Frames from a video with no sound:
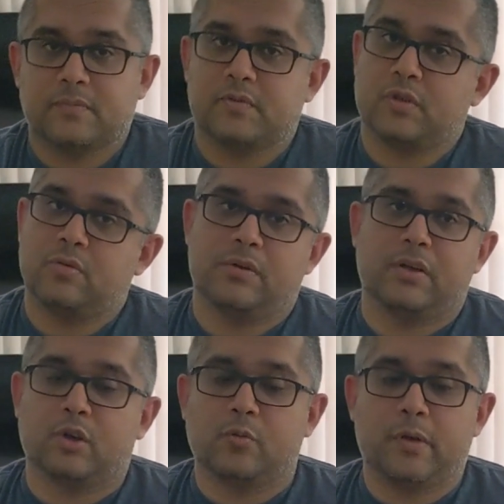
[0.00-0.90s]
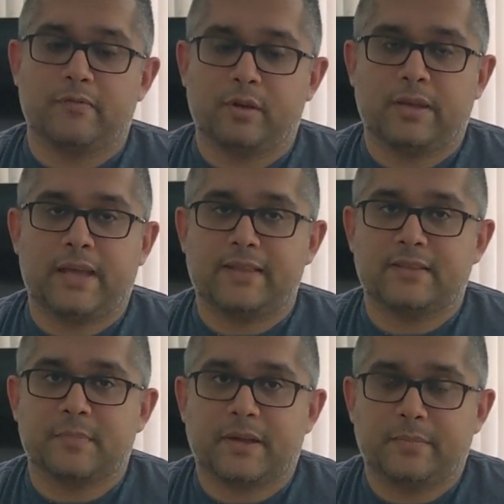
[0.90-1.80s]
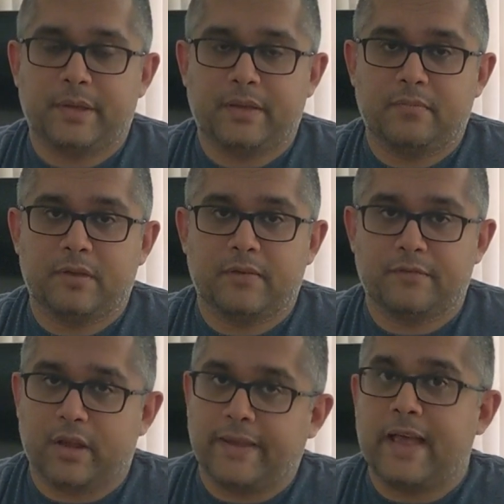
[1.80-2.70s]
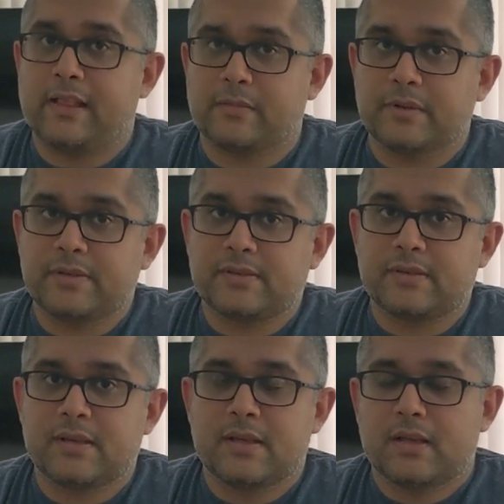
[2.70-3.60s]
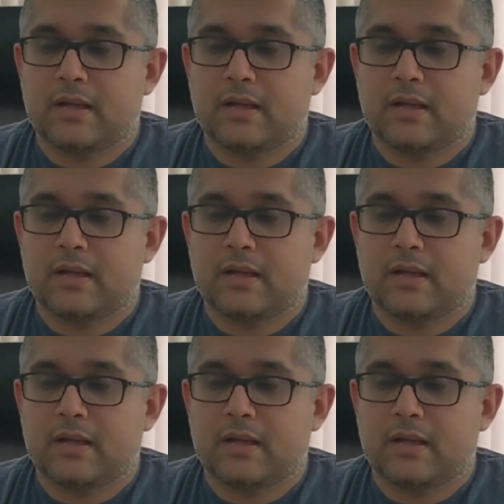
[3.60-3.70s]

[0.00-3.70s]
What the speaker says: So a good way of looking at this might be, if you like Alchemists,